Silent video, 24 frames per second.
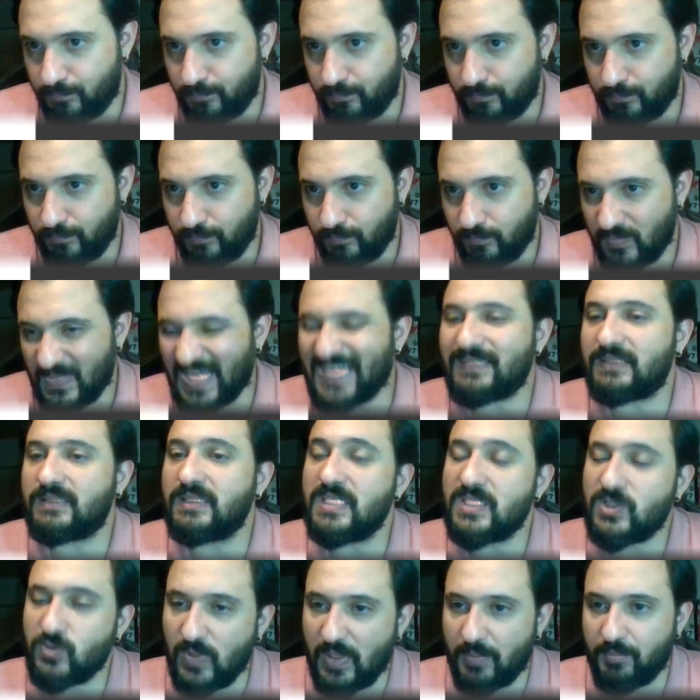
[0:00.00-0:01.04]
At least
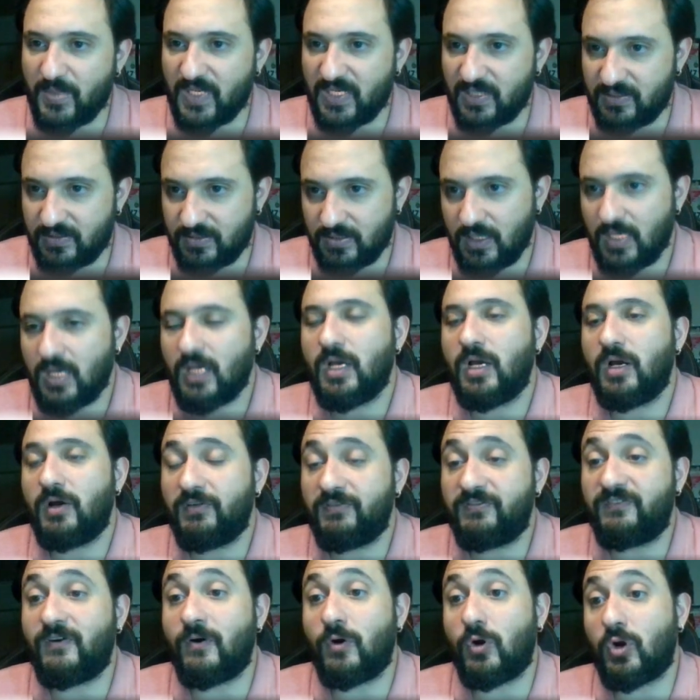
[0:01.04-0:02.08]
1 minute
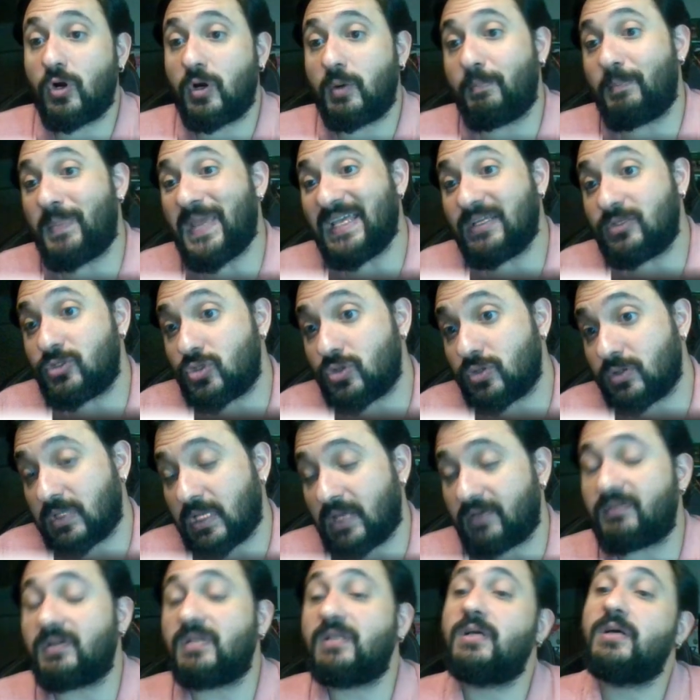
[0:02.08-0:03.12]
for B2 level.
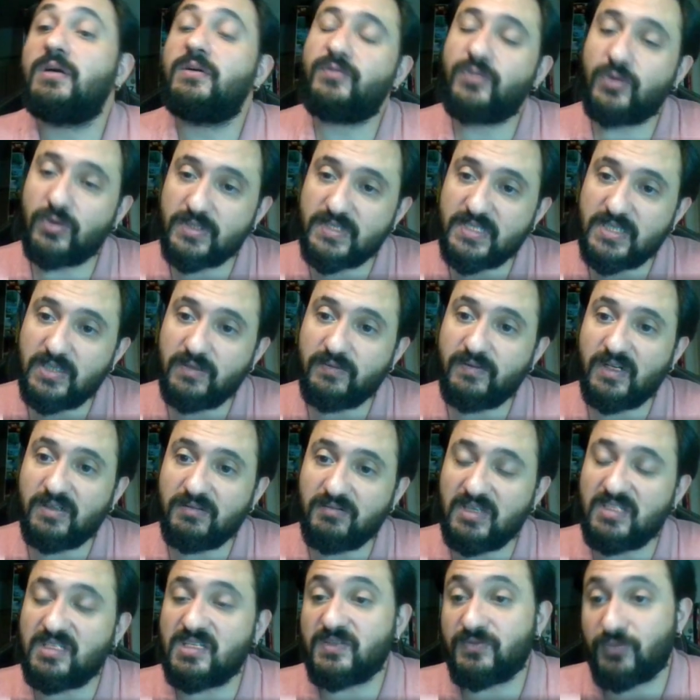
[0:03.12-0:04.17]
For C1, it is
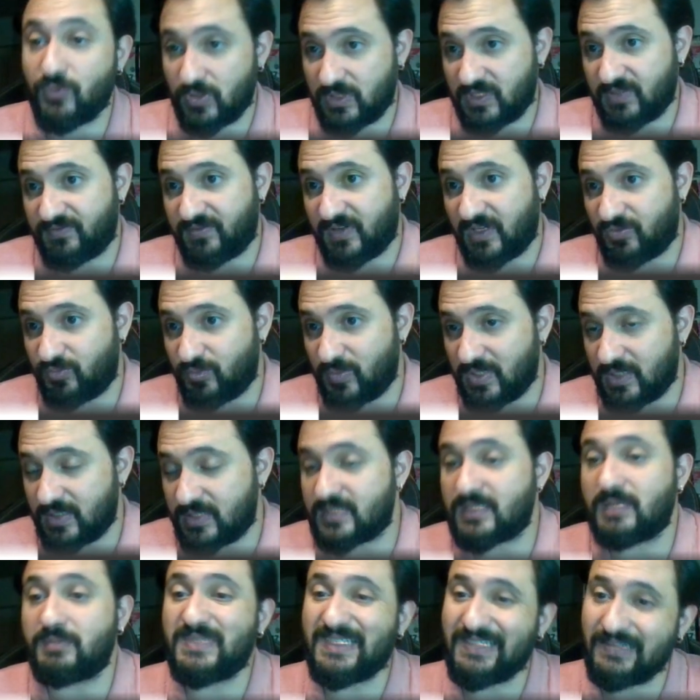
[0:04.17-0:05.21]
45 minutes,
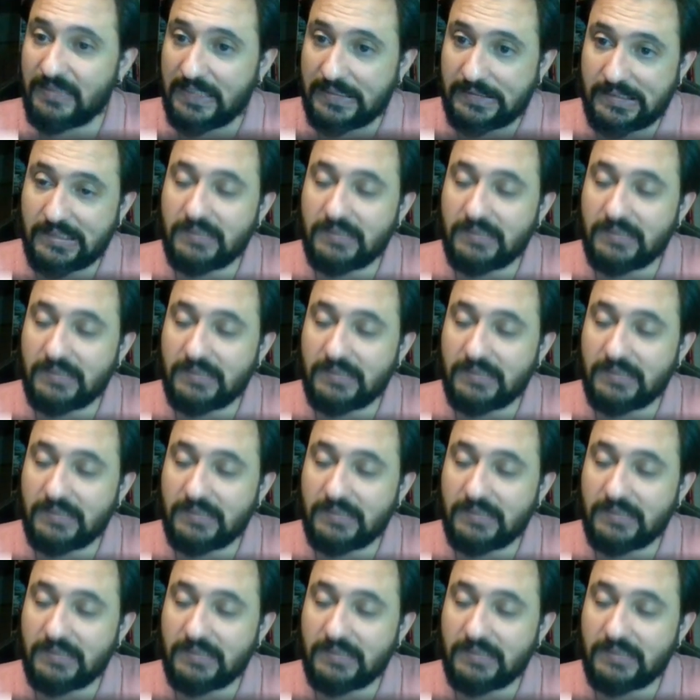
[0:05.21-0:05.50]
something like that.